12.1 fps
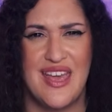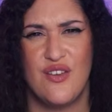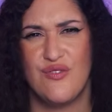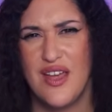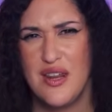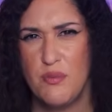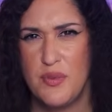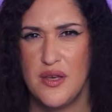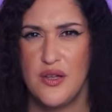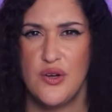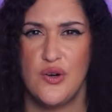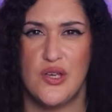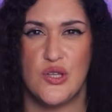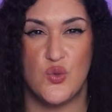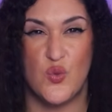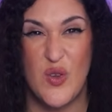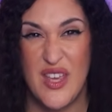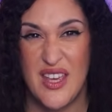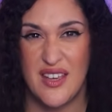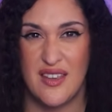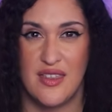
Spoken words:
If any pillar is weak,